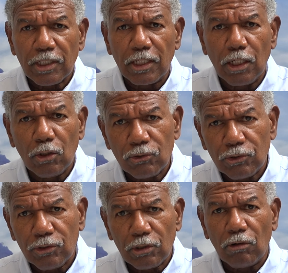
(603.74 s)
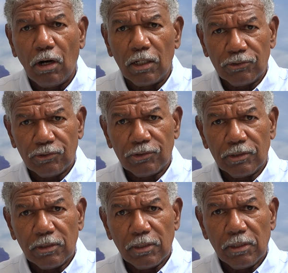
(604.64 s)
can go to the cross
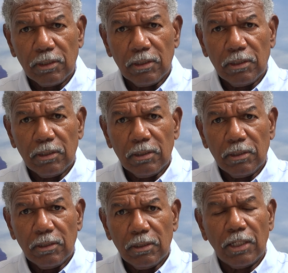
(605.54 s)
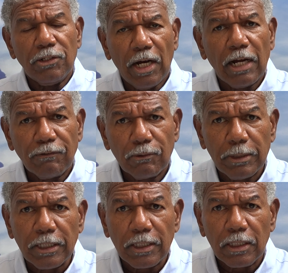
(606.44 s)
and die for
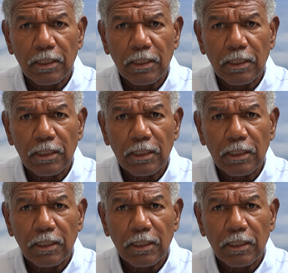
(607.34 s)
me,